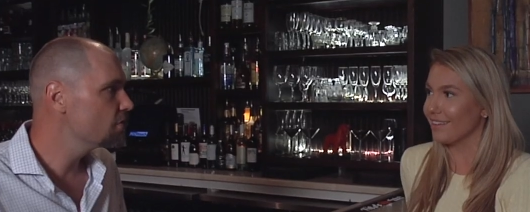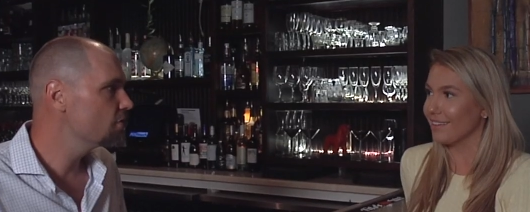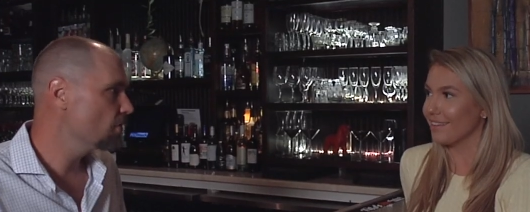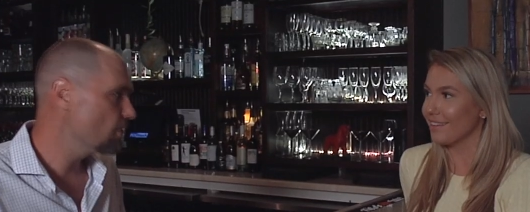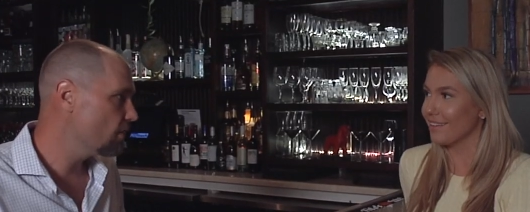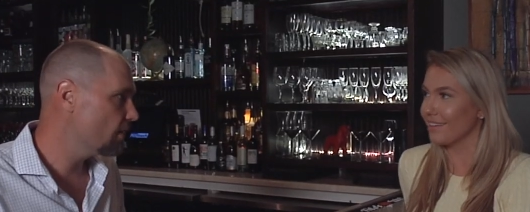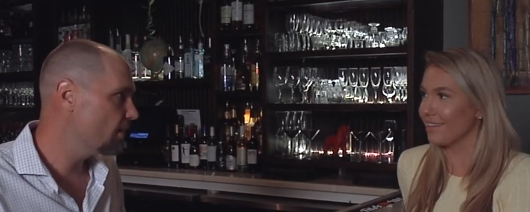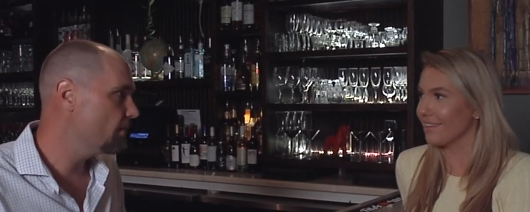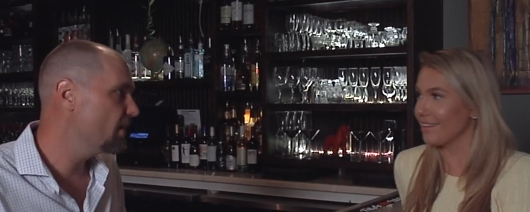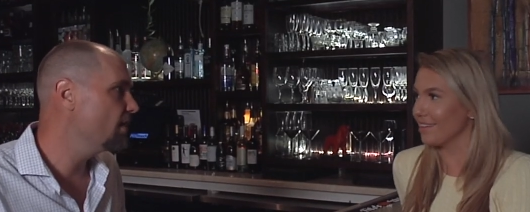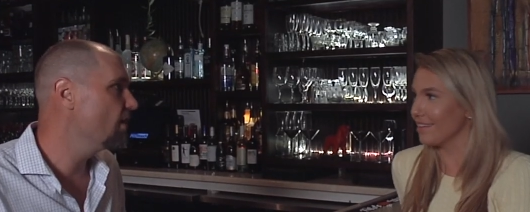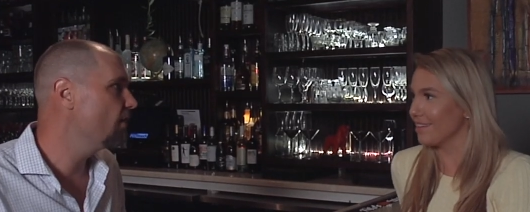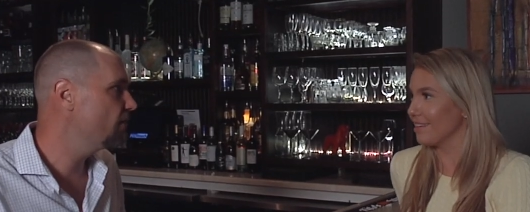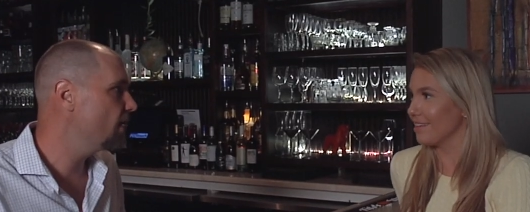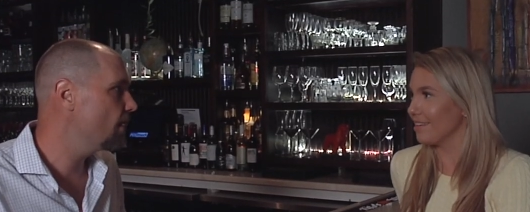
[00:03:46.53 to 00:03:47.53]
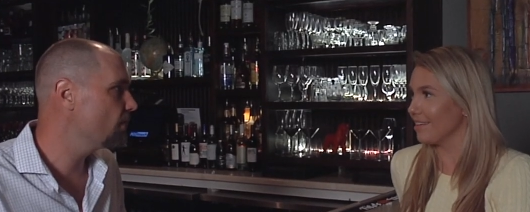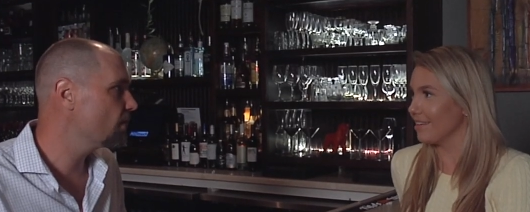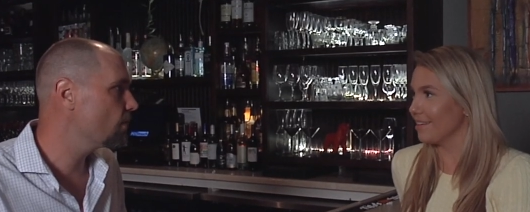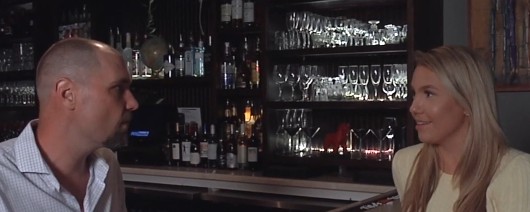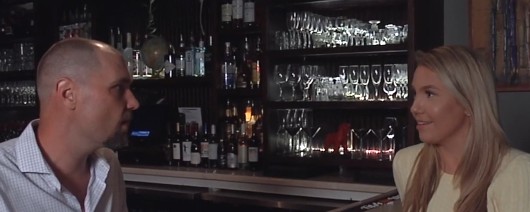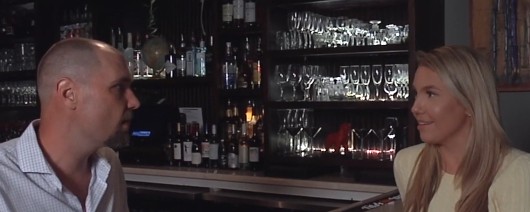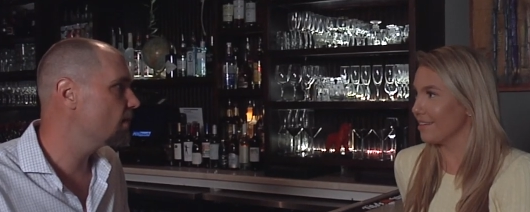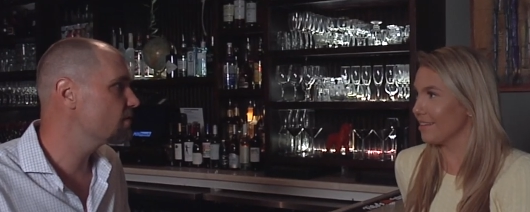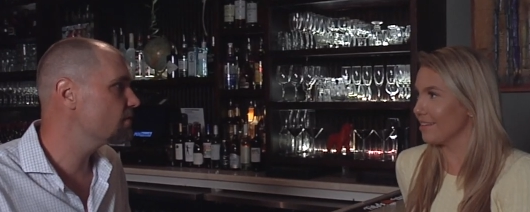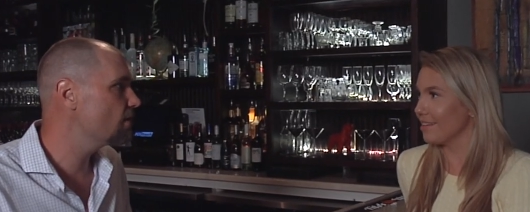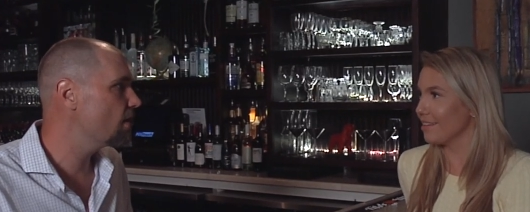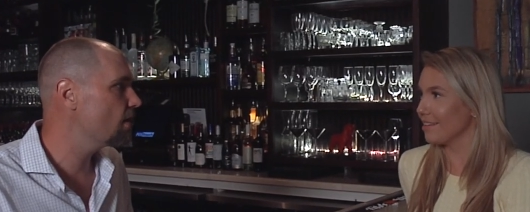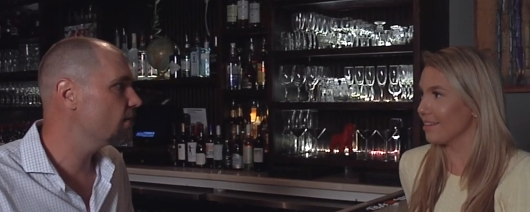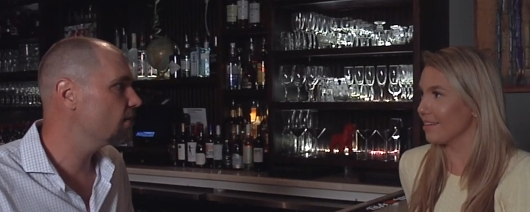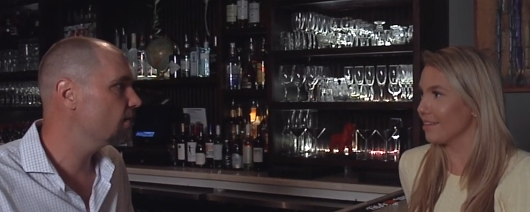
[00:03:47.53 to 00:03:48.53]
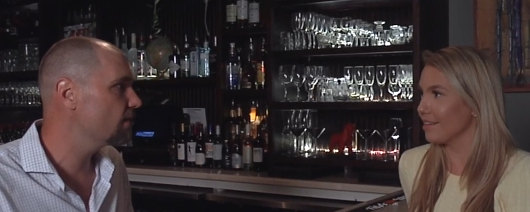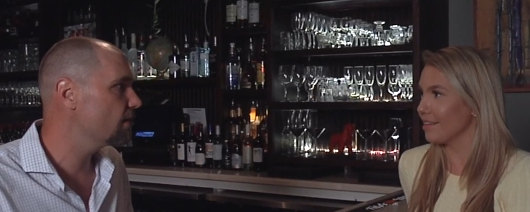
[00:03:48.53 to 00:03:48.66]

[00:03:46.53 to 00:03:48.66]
Speaker 1: Sure, in mid-November we're gonna start